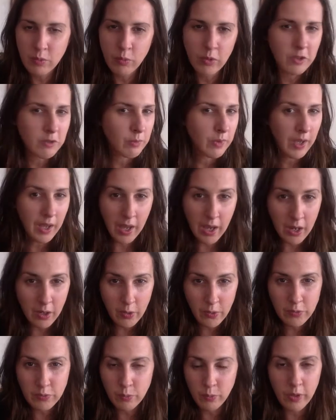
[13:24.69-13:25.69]
Where's my
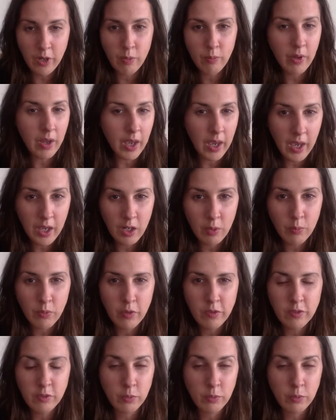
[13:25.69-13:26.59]
house? Where are my animals?